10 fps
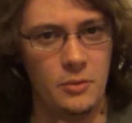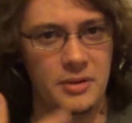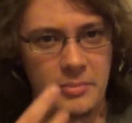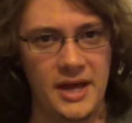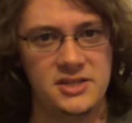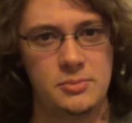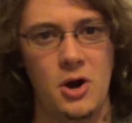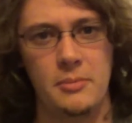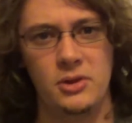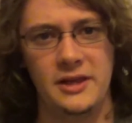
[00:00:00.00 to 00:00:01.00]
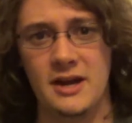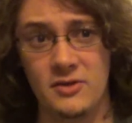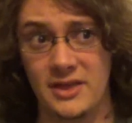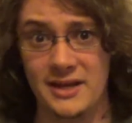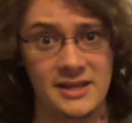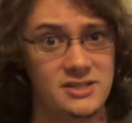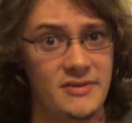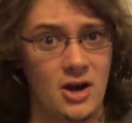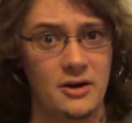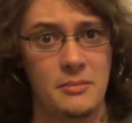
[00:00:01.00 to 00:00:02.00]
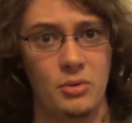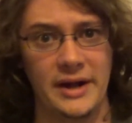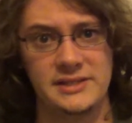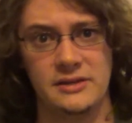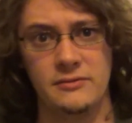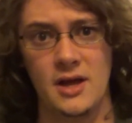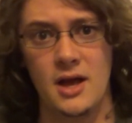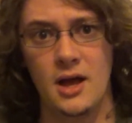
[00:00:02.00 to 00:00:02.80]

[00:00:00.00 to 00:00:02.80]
be paced properly and everything is very impressive.